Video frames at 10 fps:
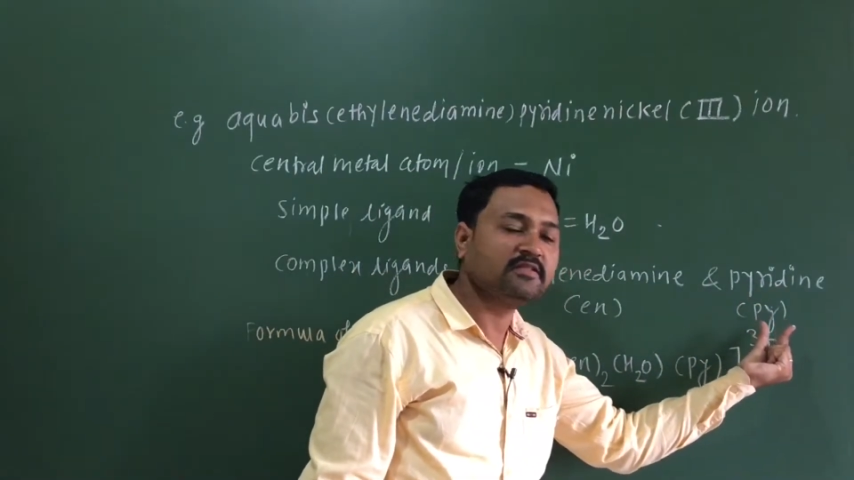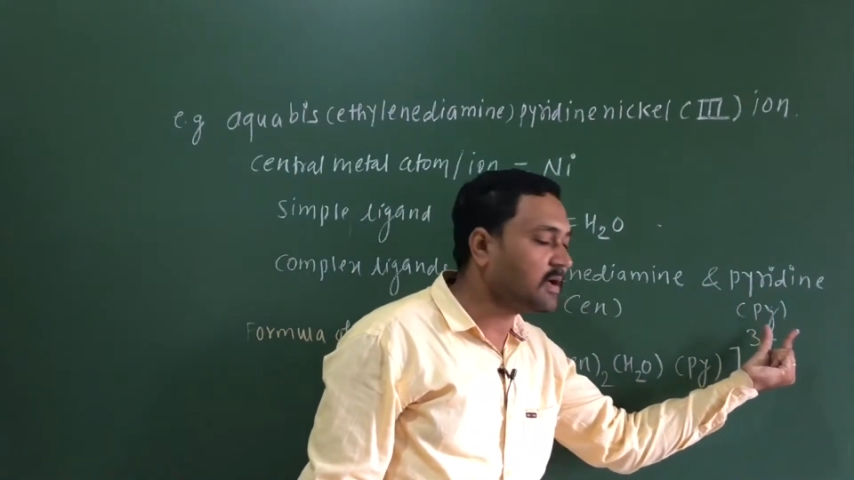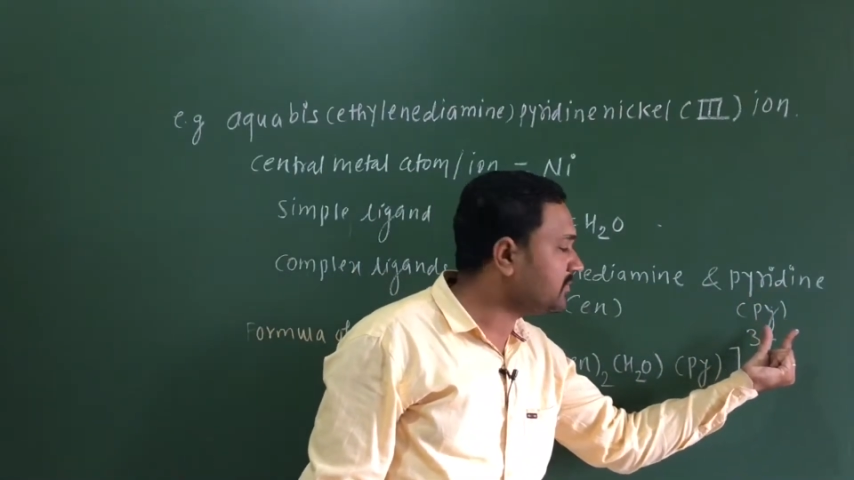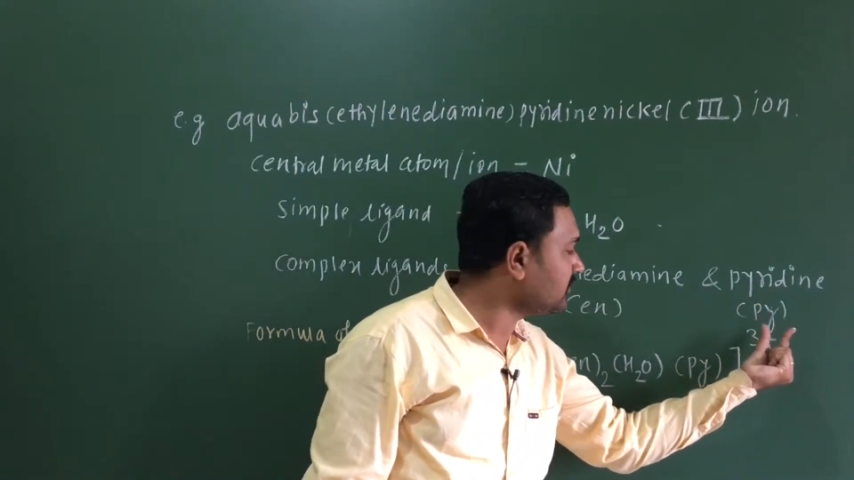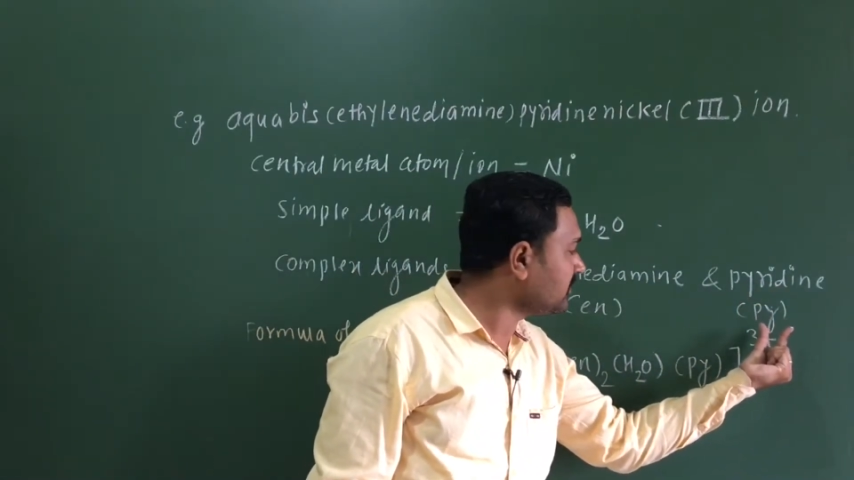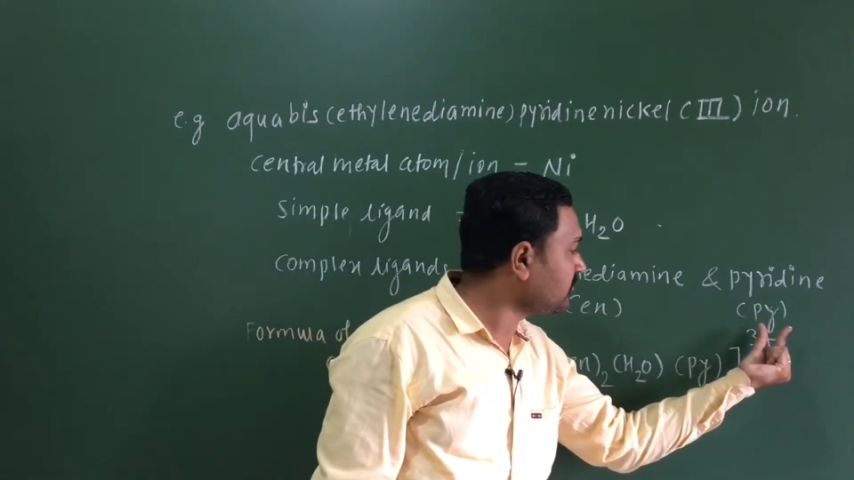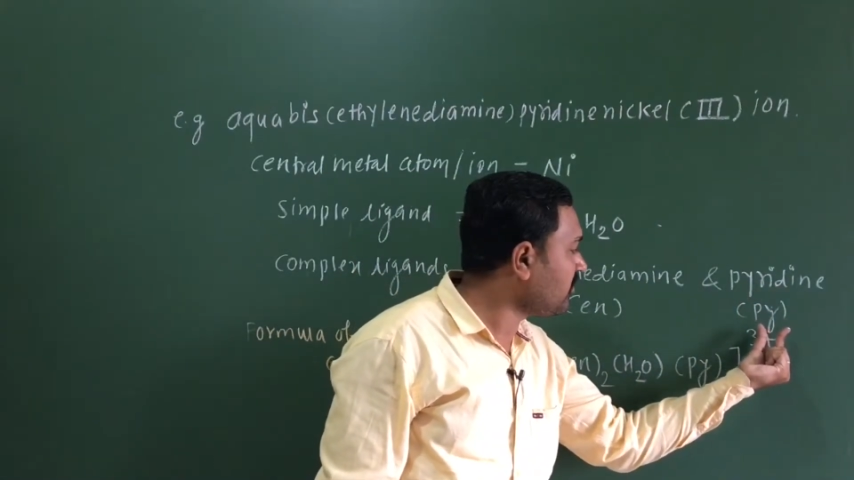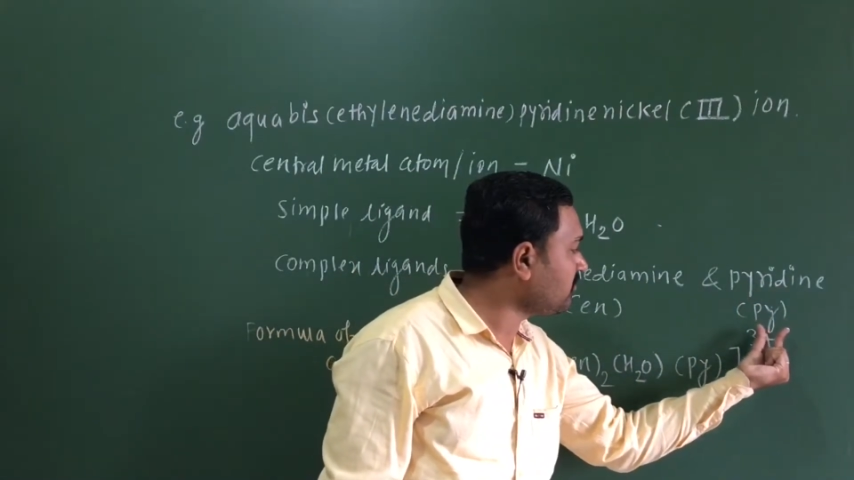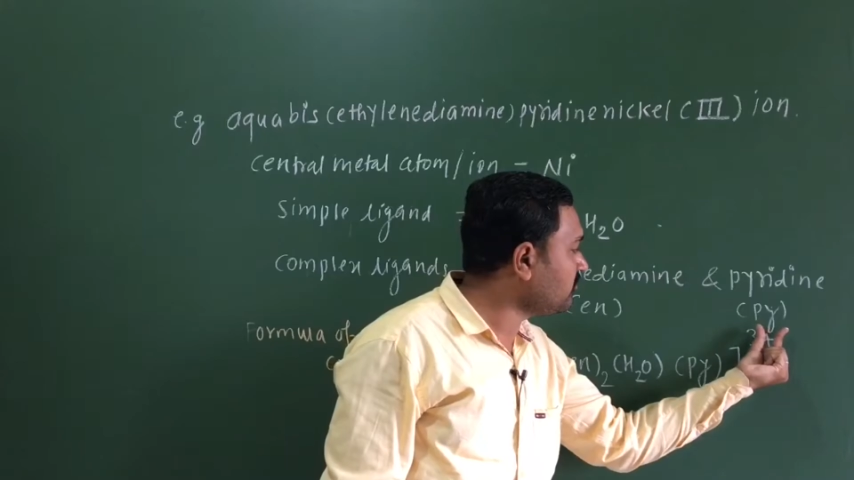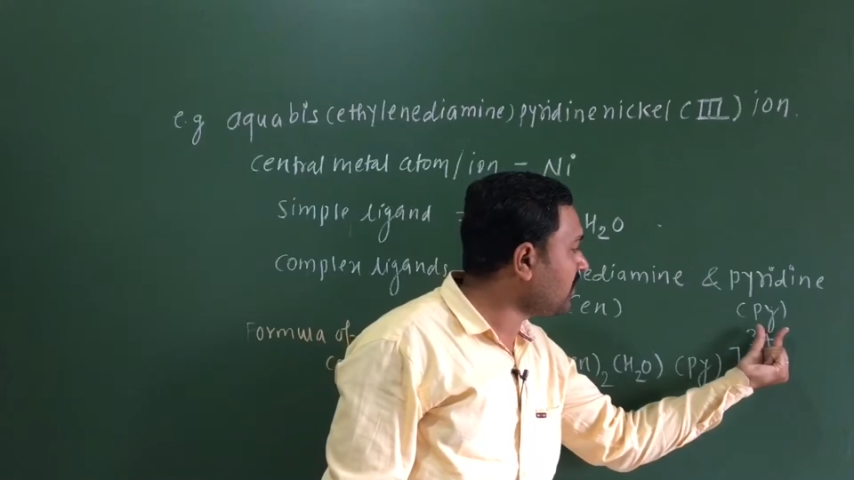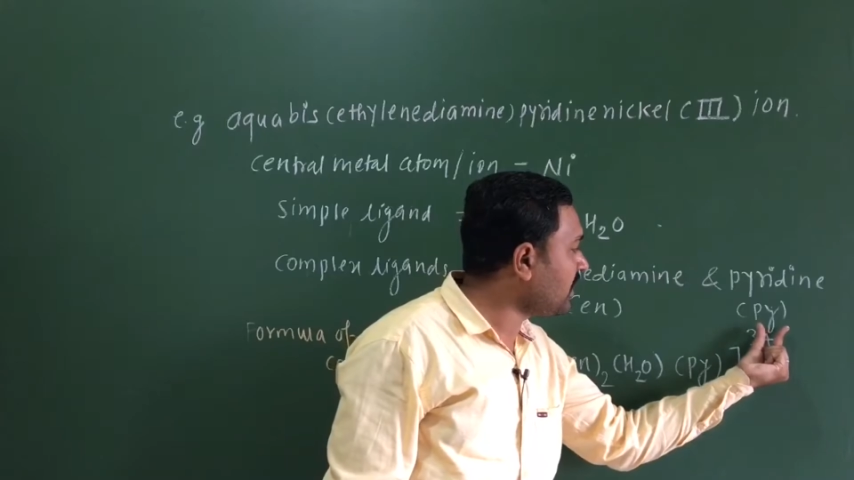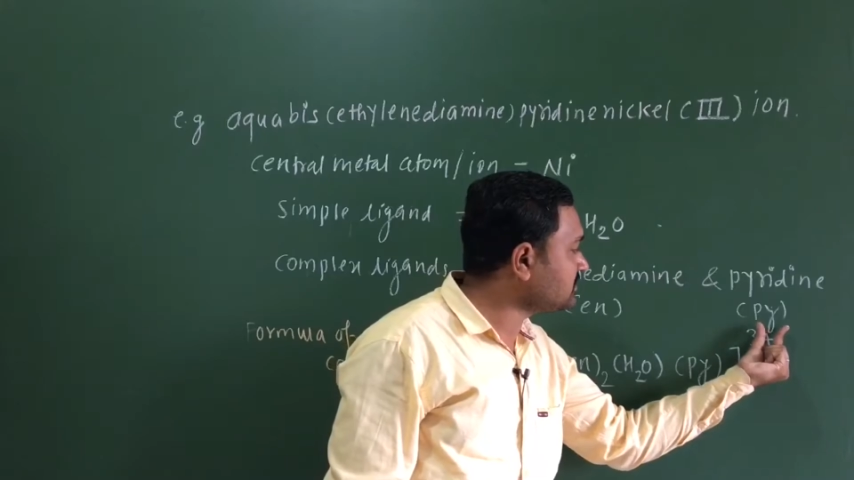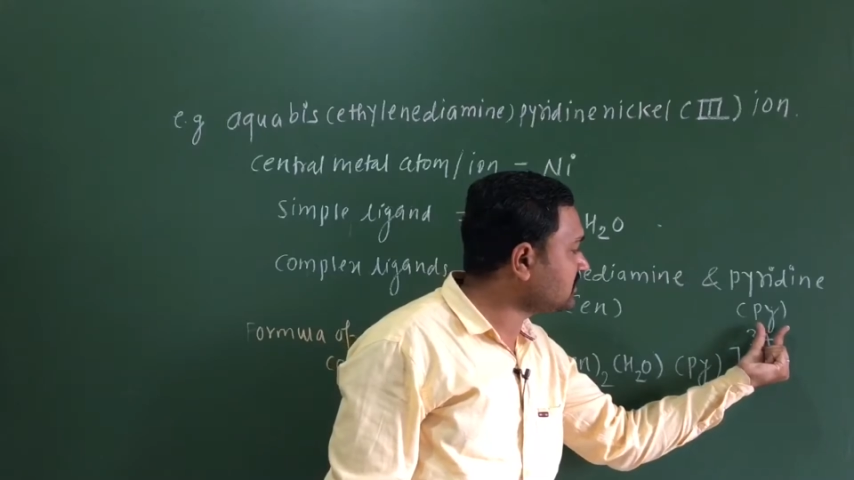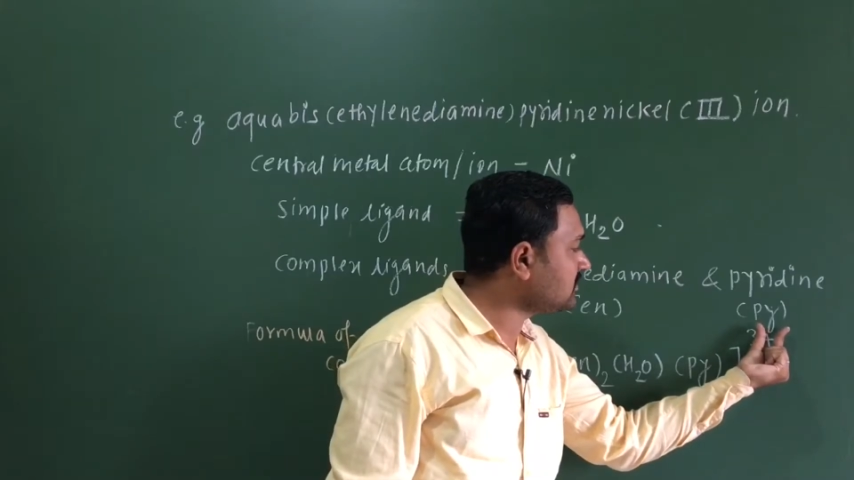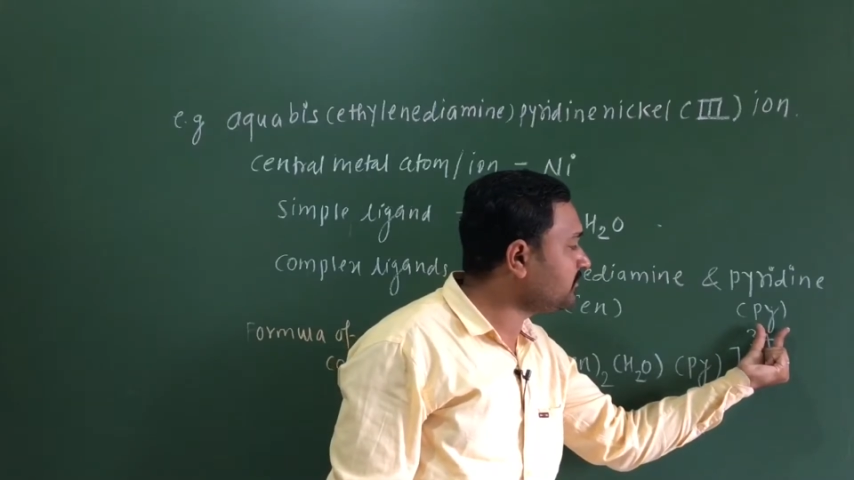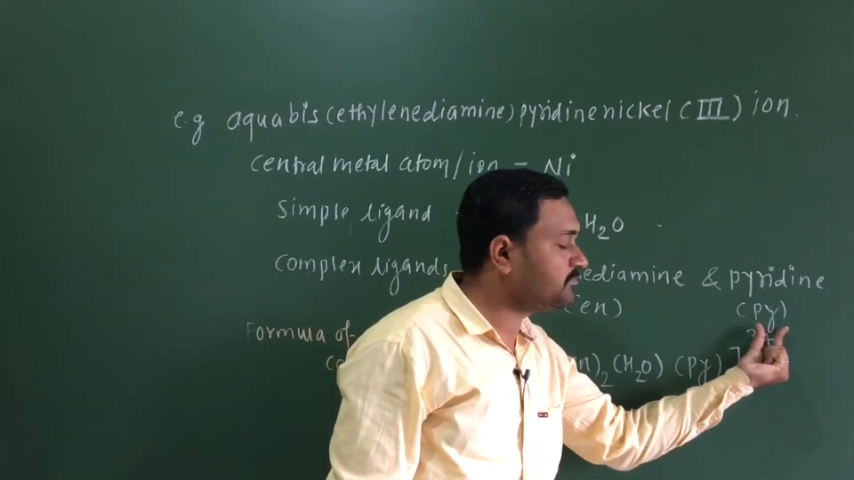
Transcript: the abbreviated form as an